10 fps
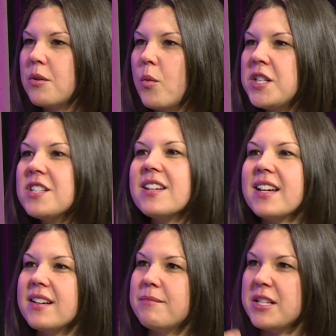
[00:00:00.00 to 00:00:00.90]
Once,
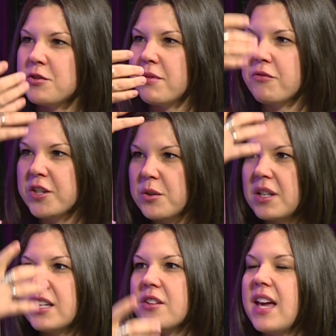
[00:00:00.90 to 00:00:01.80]
like I mentioned before, you
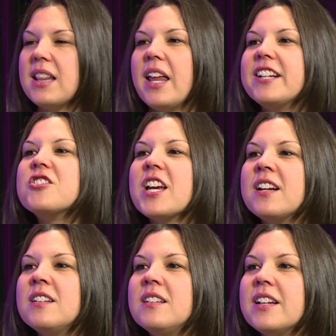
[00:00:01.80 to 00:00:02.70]
clear that light
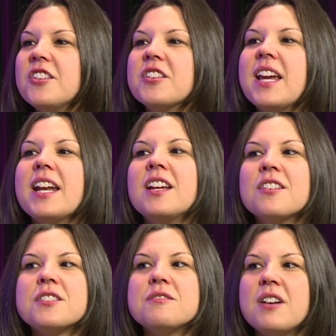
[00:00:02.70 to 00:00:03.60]
channel and you're getting
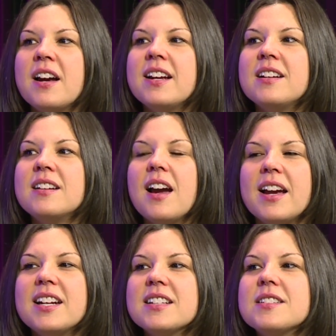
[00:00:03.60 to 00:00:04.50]
your divine
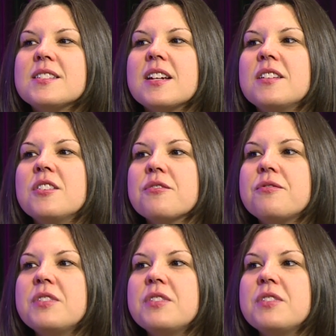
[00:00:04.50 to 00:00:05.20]
guidance and you're